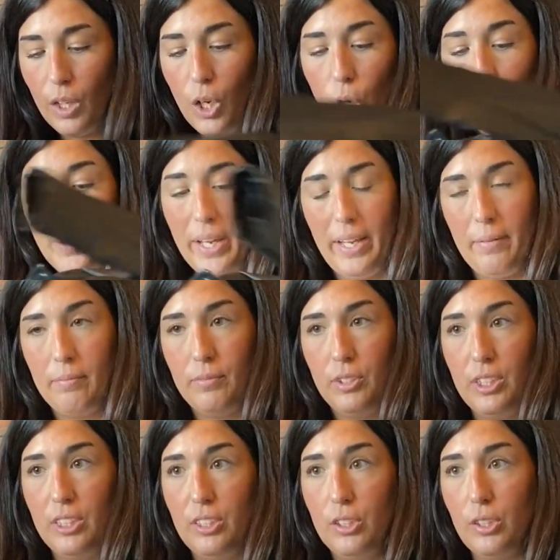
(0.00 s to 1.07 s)
Okay,
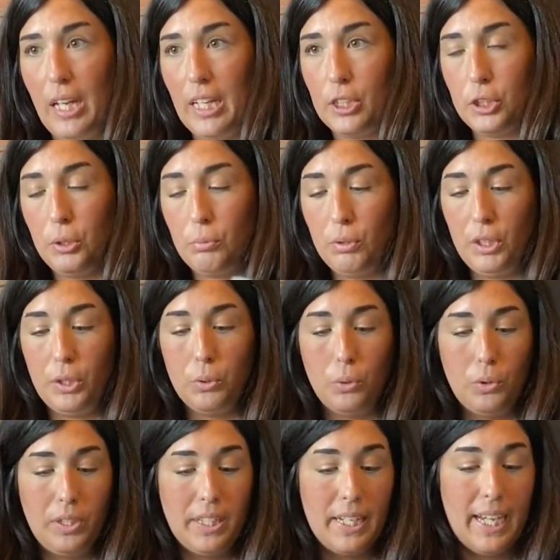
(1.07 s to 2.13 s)
this is actually really cool.
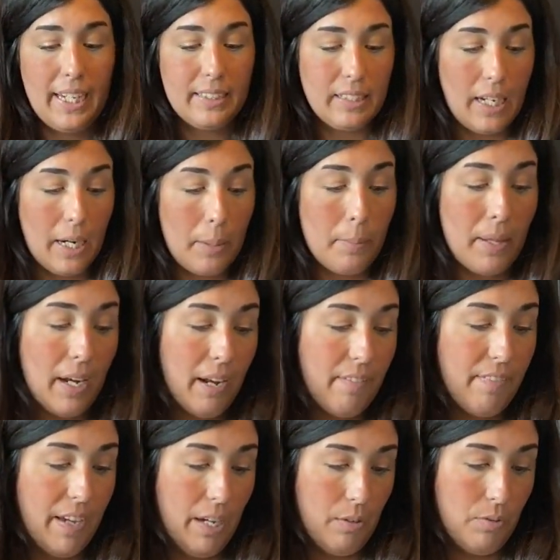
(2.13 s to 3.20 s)
The next item that I
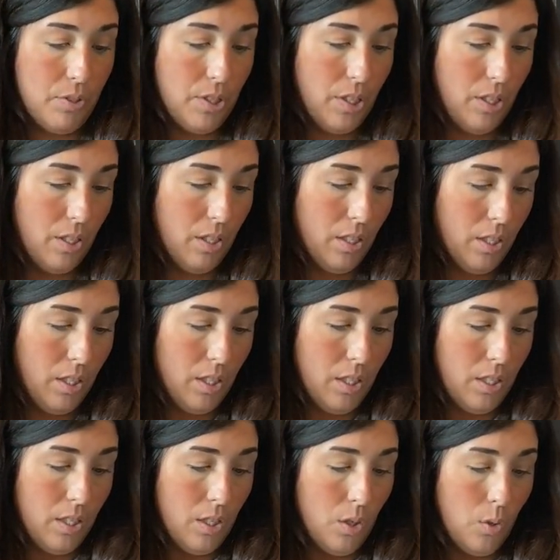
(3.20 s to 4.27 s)
found
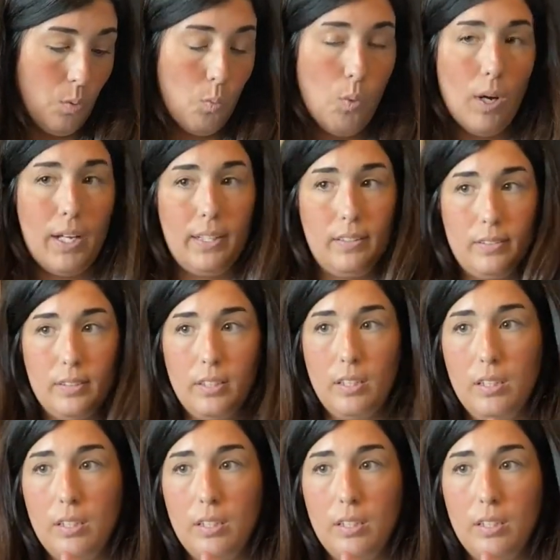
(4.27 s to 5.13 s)
was